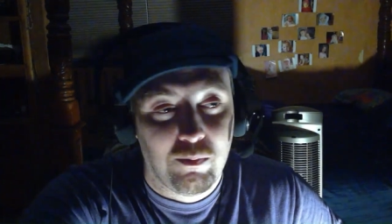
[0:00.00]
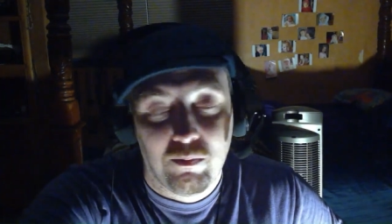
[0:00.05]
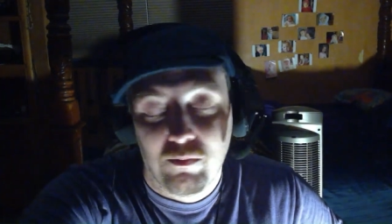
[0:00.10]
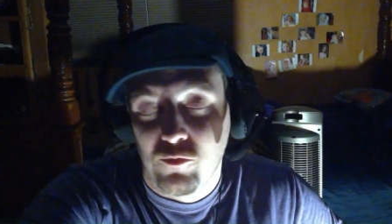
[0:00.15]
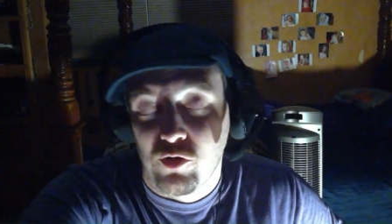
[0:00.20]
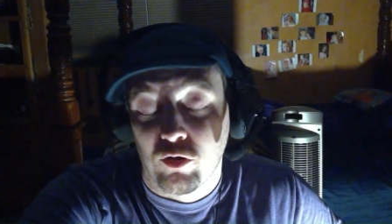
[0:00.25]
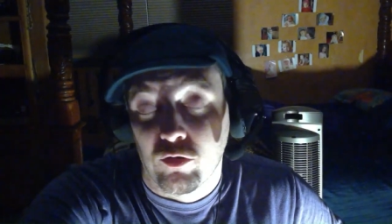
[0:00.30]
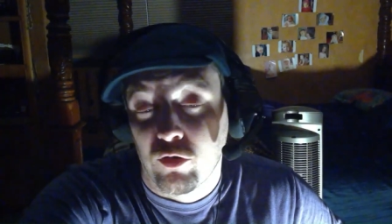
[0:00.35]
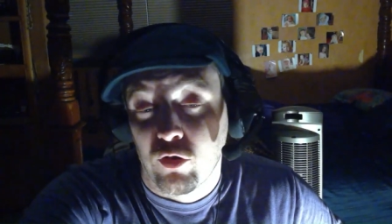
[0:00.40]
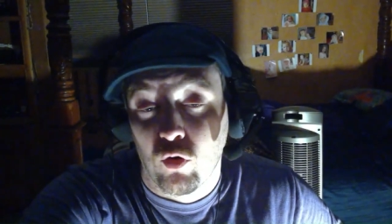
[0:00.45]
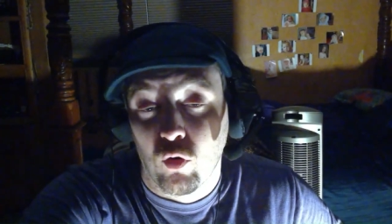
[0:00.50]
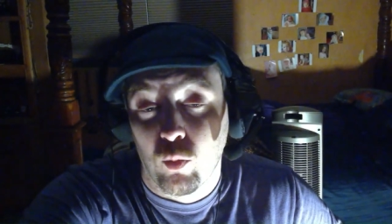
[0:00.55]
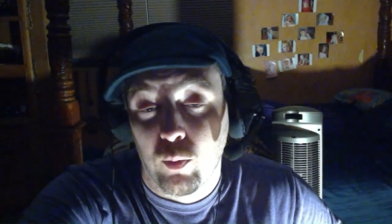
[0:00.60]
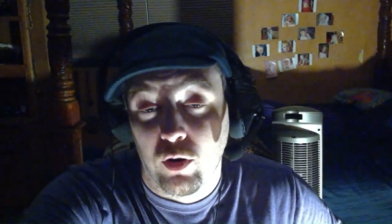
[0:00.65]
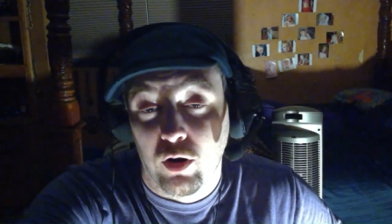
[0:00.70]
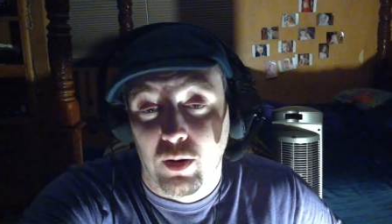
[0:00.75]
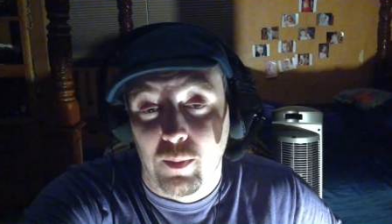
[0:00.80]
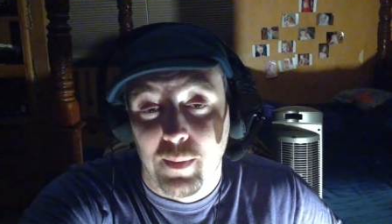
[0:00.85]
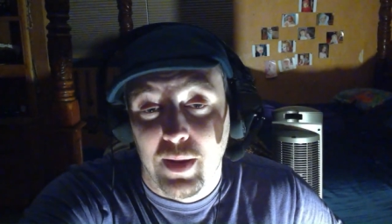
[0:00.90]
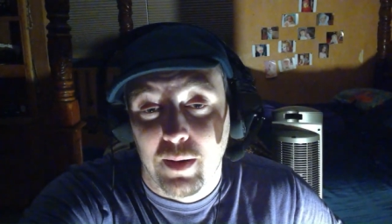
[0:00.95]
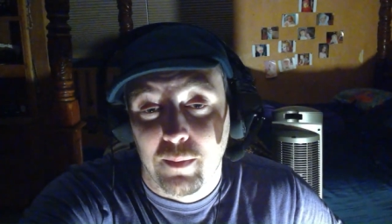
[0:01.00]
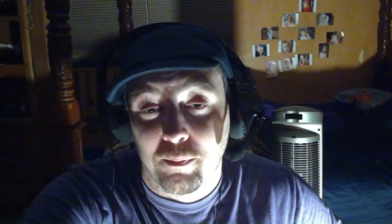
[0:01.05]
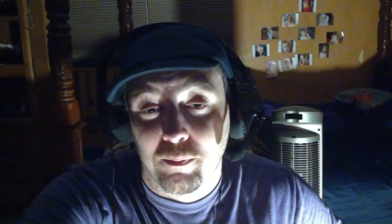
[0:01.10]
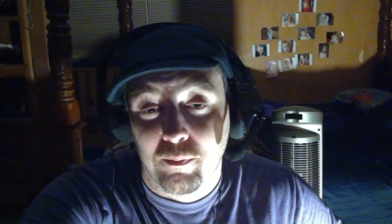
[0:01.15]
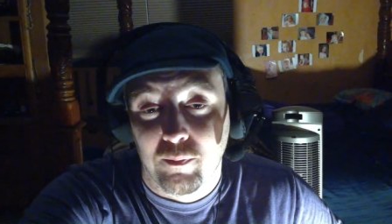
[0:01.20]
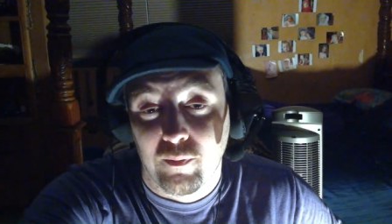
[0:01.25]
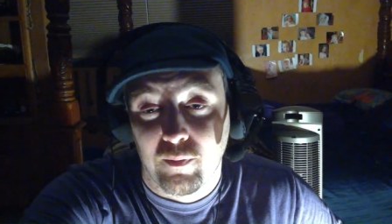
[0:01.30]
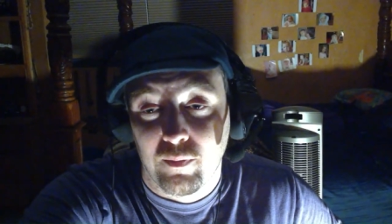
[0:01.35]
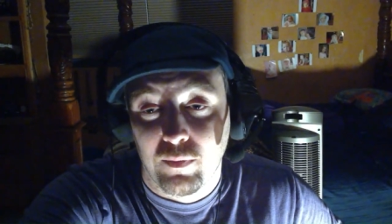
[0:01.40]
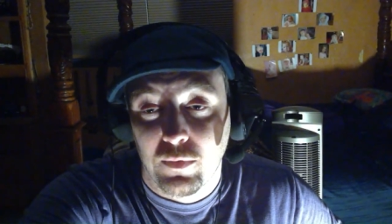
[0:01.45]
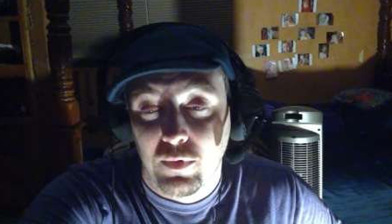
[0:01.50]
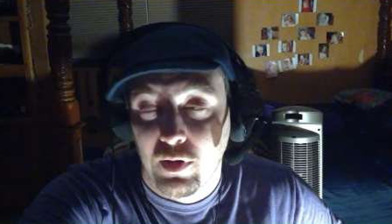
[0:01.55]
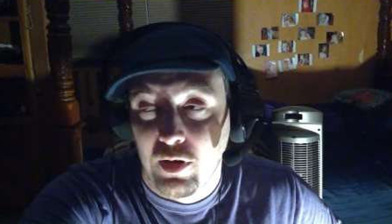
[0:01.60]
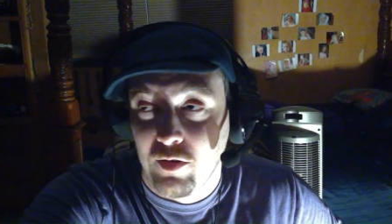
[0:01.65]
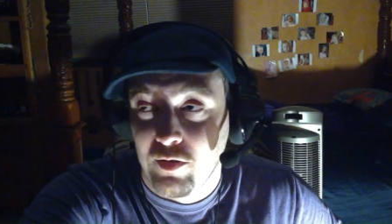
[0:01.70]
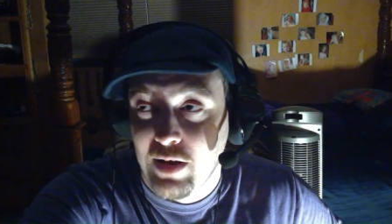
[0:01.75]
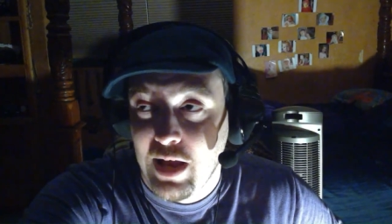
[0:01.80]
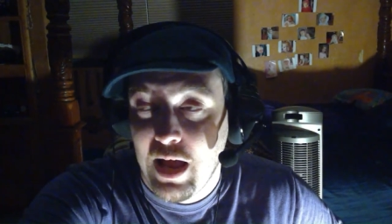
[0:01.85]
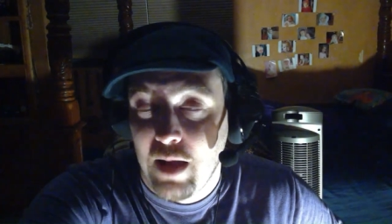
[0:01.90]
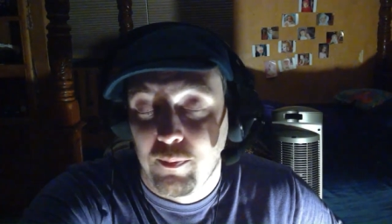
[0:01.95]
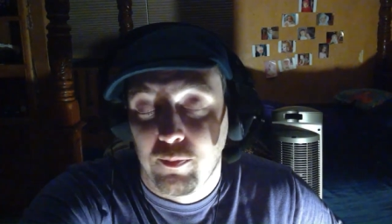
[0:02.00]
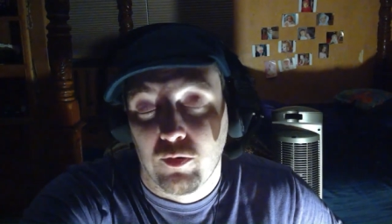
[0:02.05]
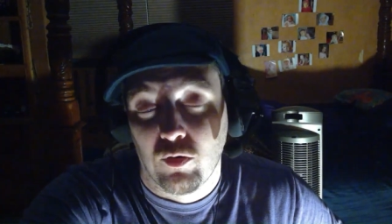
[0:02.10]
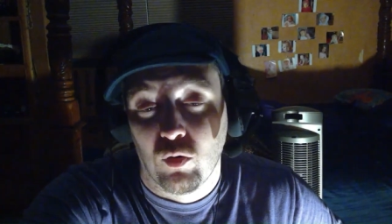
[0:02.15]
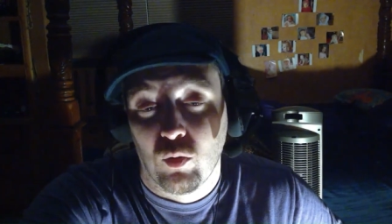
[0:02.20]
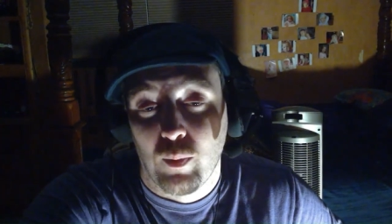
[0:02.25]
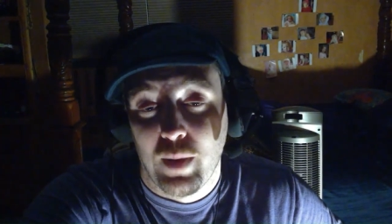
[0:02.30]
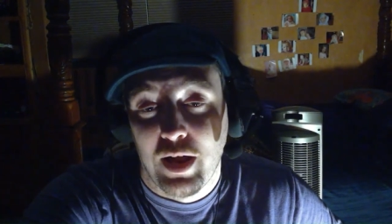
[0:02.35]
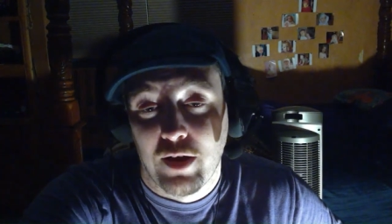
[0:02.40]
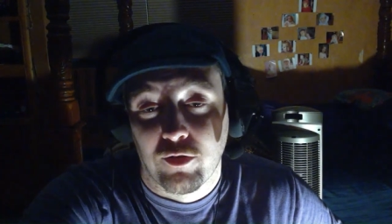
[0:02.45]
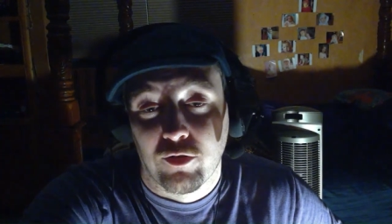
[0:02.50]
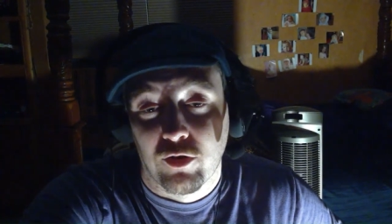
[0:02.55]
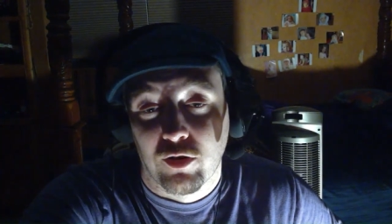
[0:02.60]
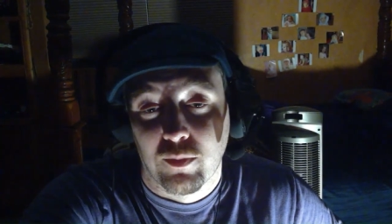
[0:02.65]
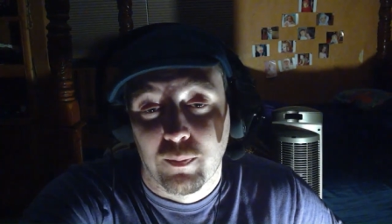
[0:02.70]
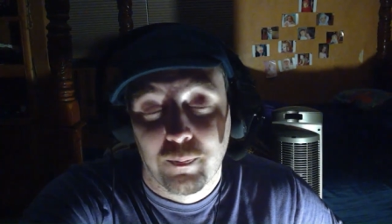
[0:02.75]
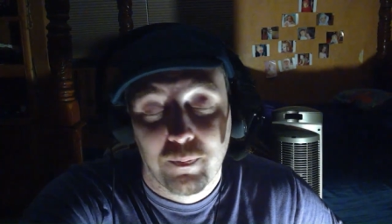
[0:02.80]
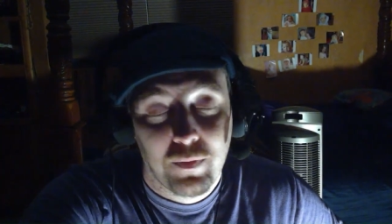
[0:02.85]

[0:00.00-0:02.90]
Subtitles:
just Kubrick, man. He's an absolute master.